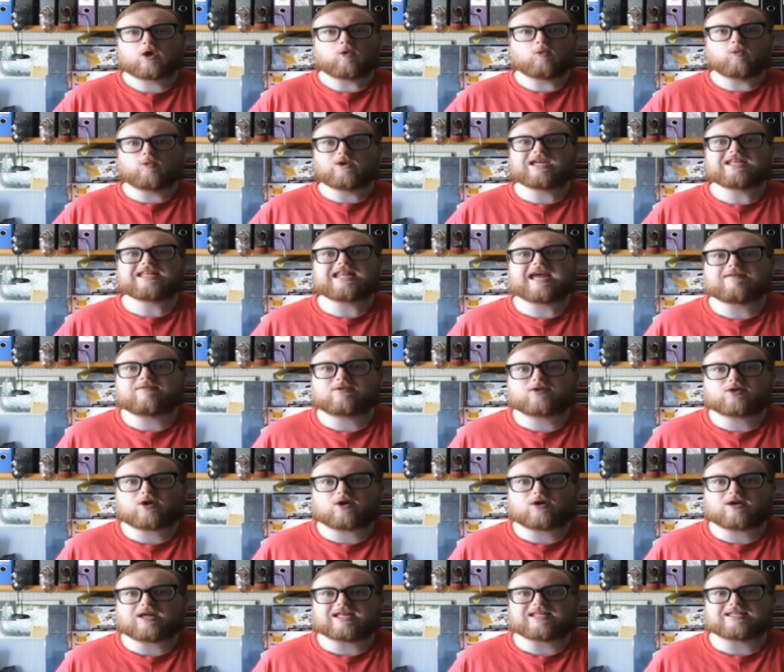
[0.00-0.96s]
We never
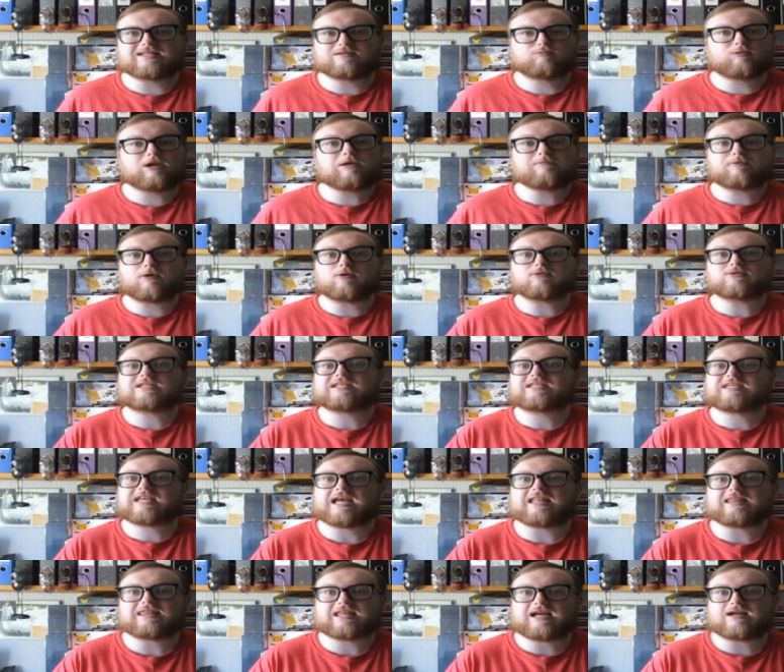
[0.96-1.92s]
got it. In, we supposed to
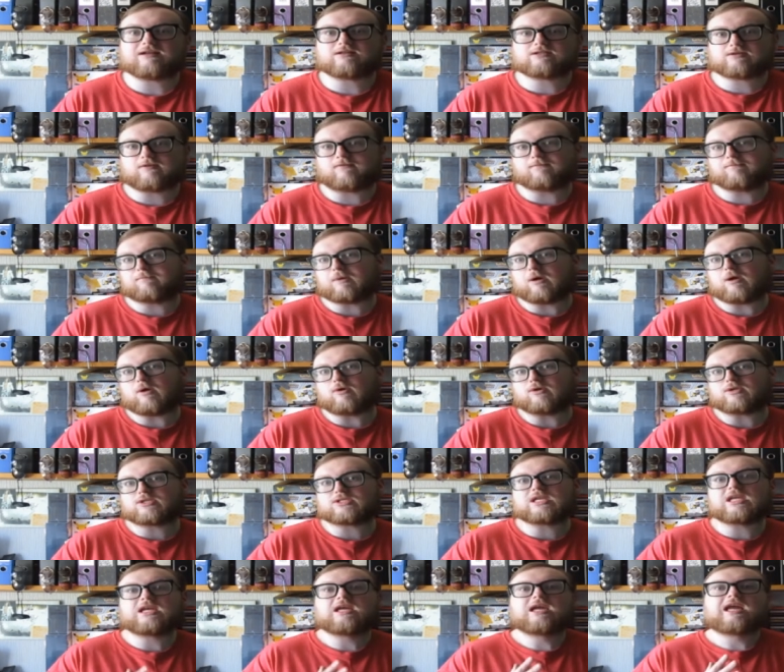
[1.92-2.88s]
get that
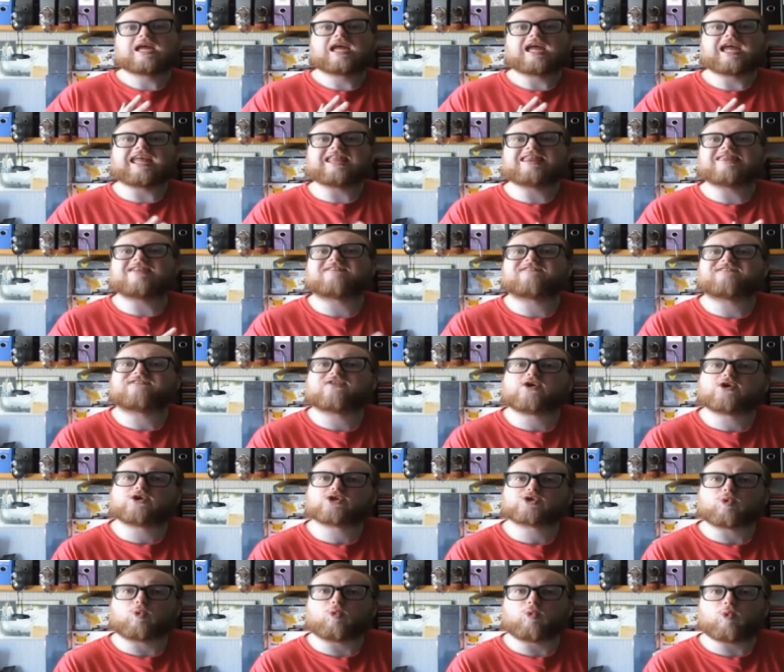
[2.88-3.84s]
box in the
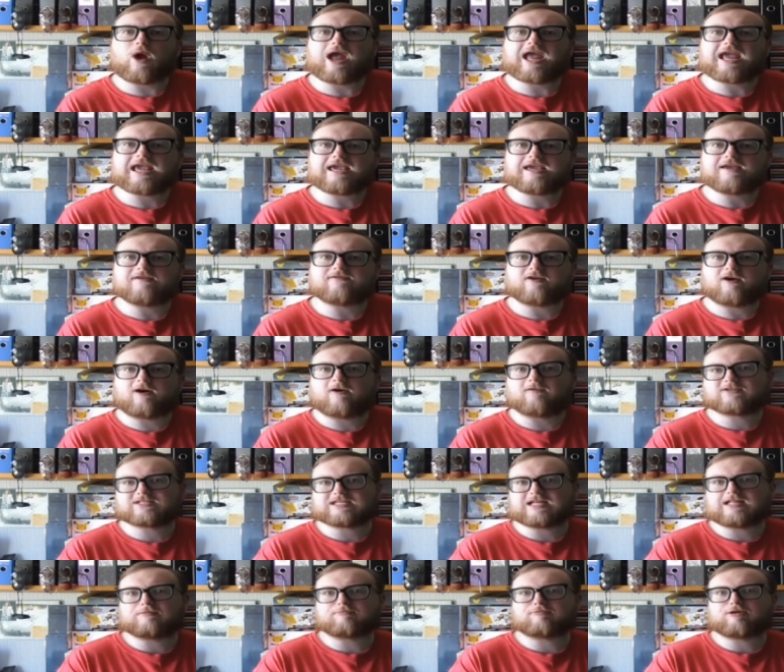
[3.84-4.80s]
first wave of
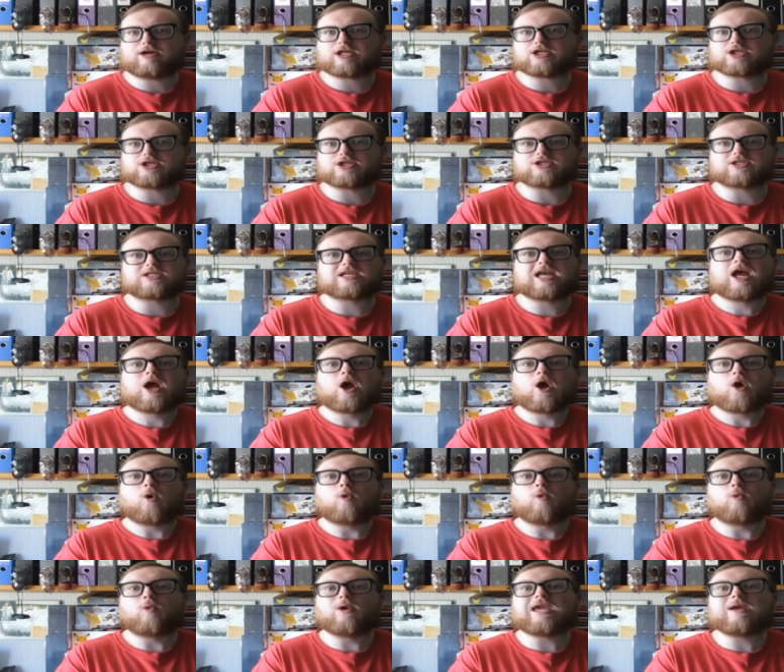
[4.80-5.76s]
celebrations.
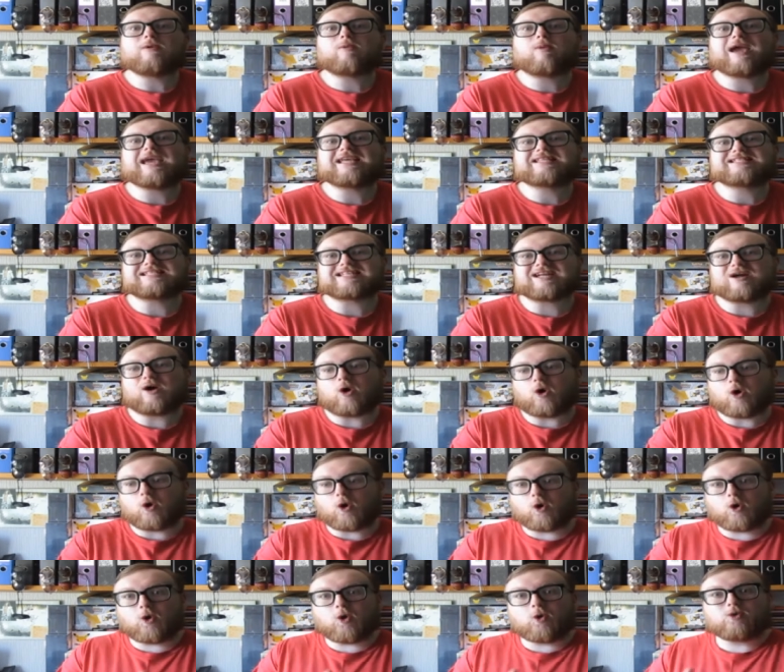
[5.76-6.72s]
We waited a
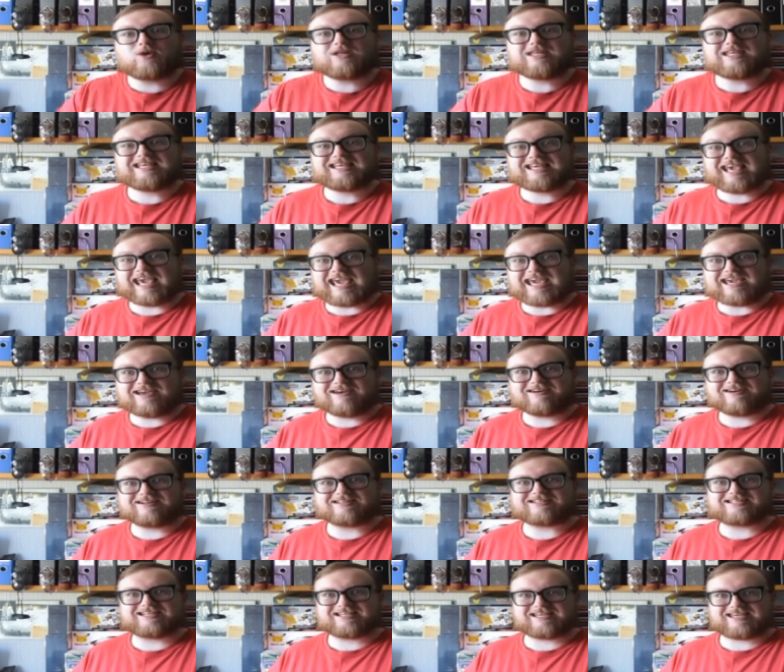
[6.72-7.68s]
whole
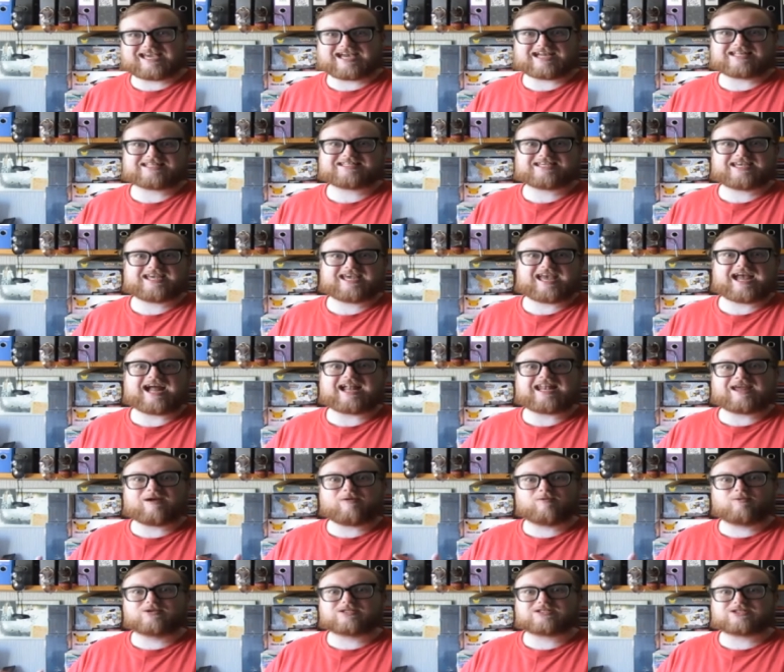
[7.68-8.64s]
year to get it, and
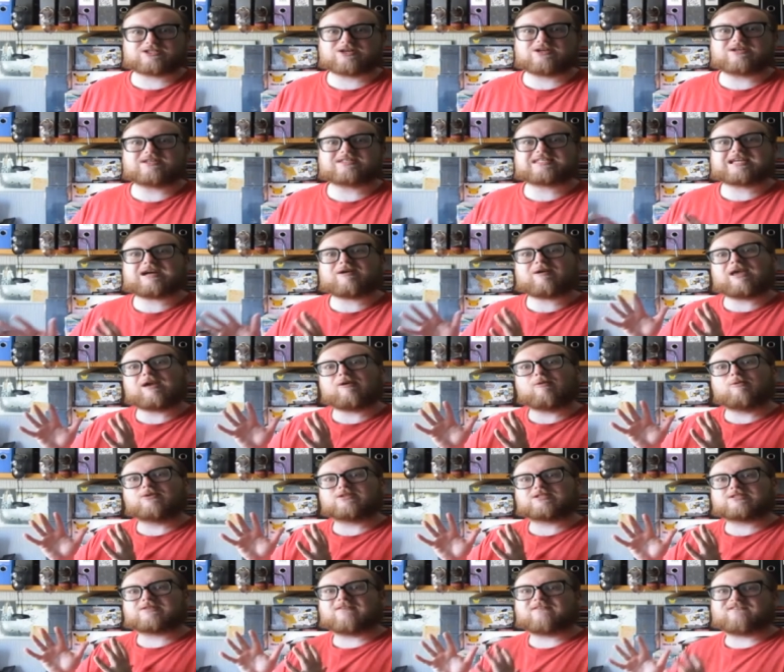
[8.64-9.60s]
it was turns out it
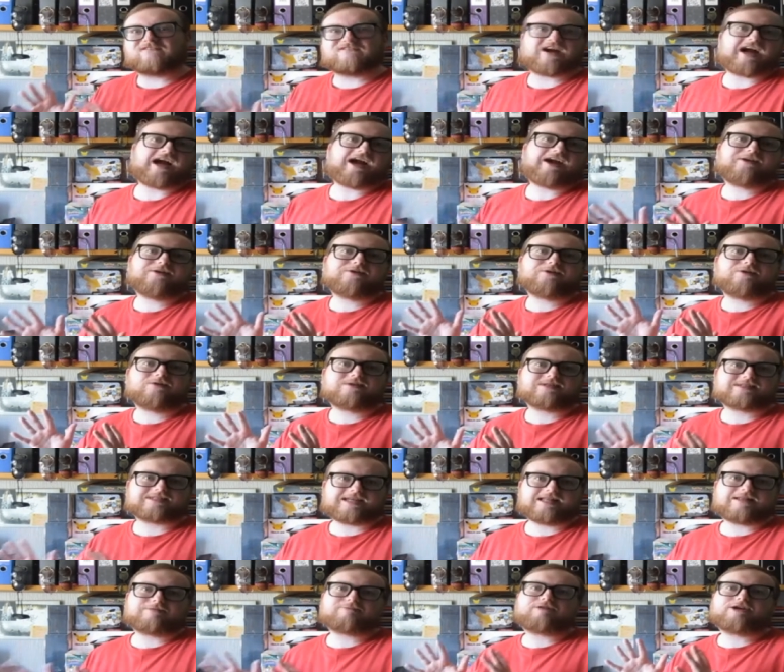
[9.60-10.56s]
was the final
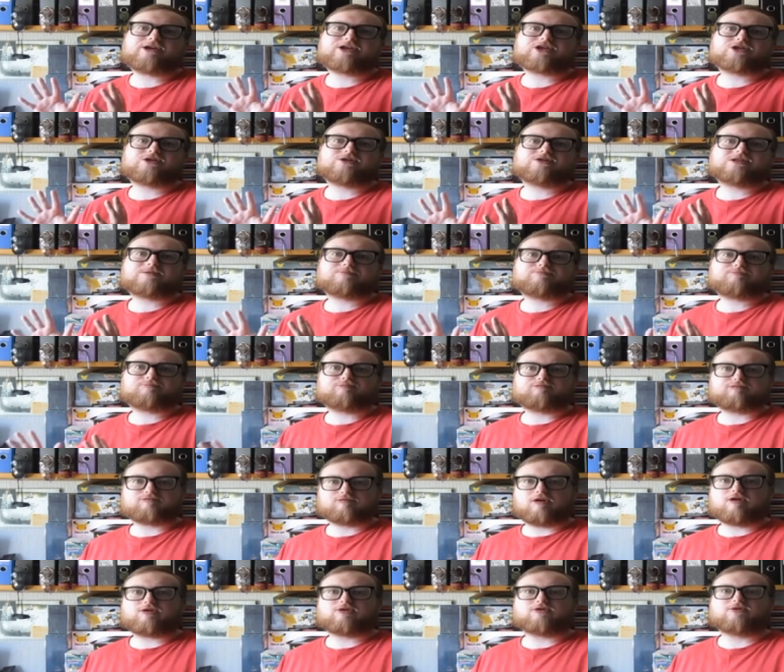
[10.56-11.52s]
celebrations
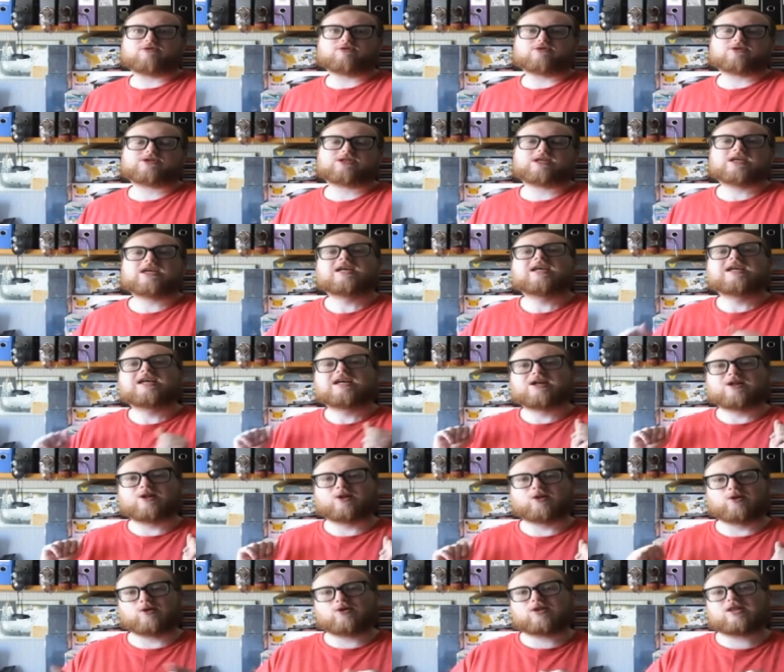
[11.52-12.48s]
product.
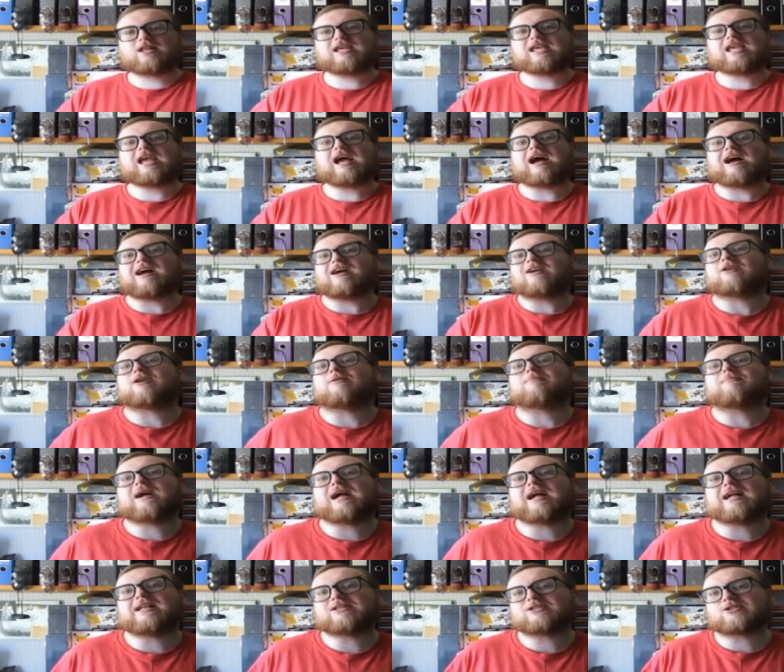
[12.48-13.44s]
Luckily, I got
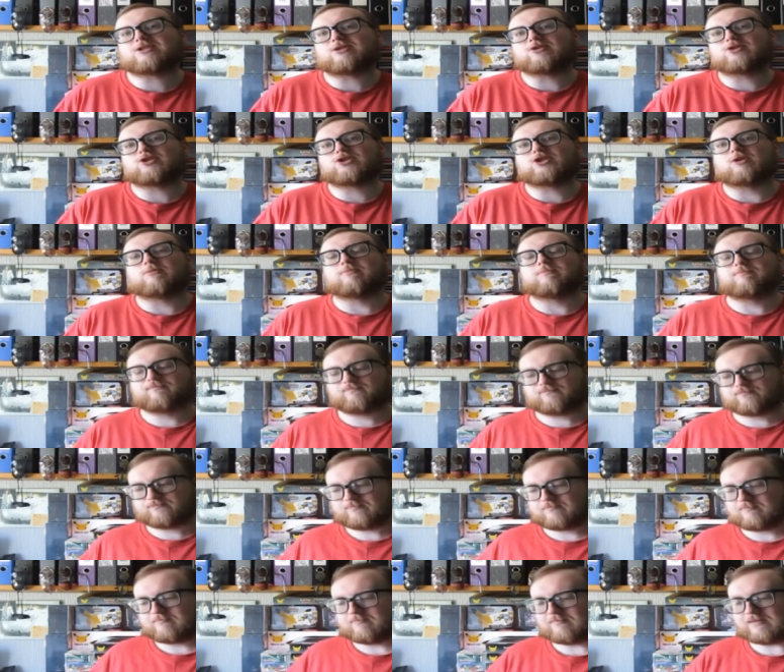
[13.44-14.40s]
my hands on some.
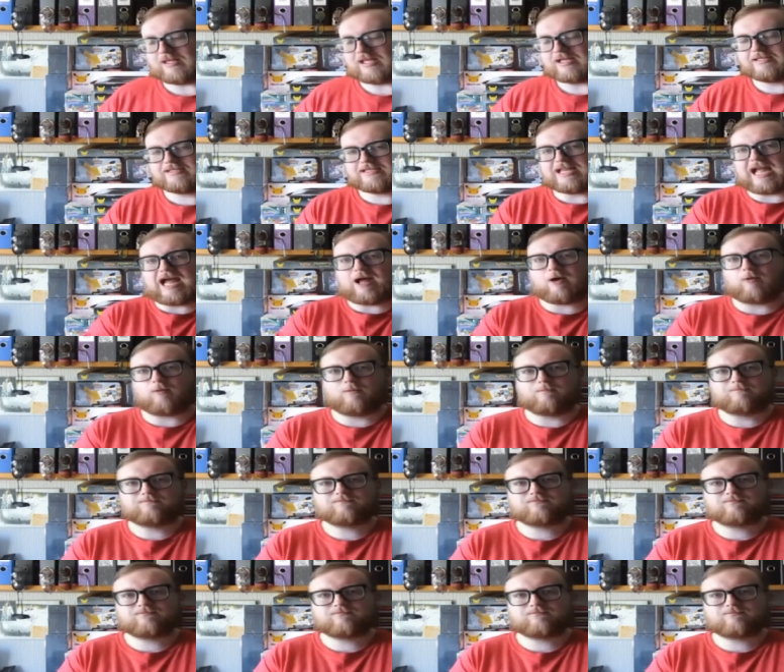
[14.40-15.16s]
Now,